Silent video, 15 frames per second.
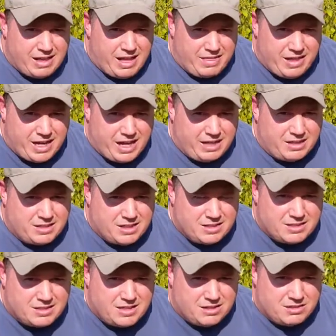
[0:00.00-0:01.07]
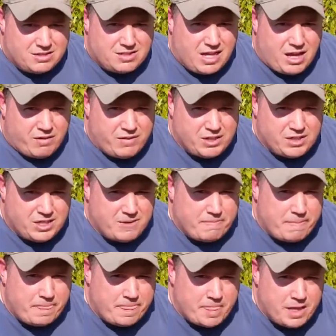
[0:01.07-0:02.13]
I think I can still salvage it
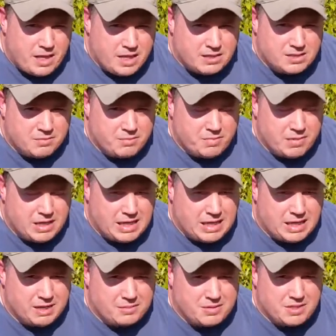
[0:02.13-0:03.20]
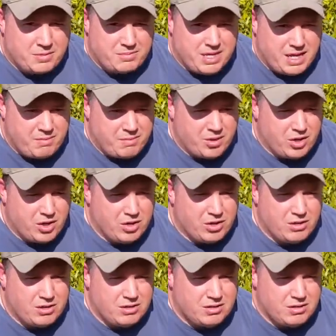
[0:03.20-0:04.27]
it's a uh,
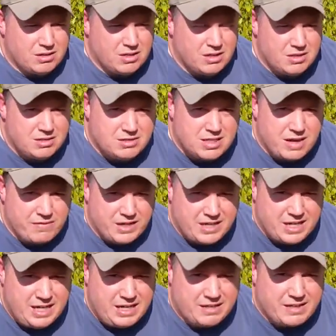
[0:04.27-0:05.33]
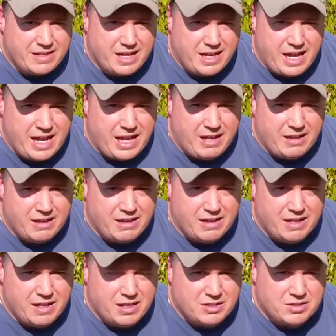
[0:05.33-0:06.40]
September 17th today
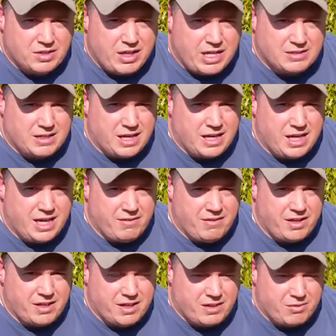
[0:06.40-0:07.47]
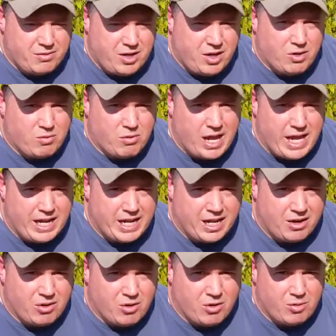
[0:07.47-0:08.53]
so that's going to give it you know rye
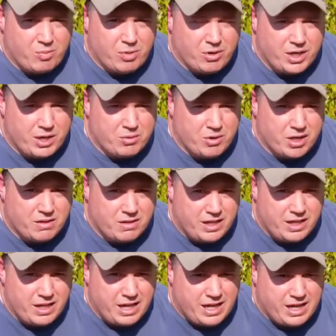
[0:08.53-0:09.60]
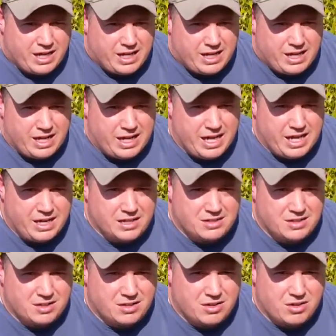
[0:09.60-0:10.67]
can grow pretty quickly and, and again
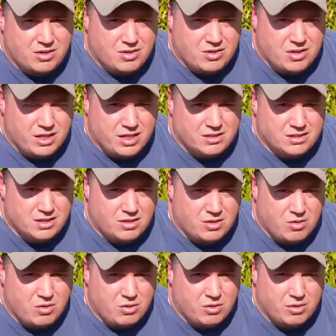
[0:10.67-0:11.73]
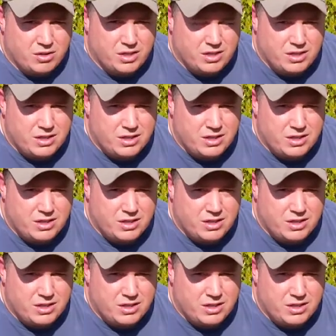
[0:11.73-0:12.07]
it's a it's a cold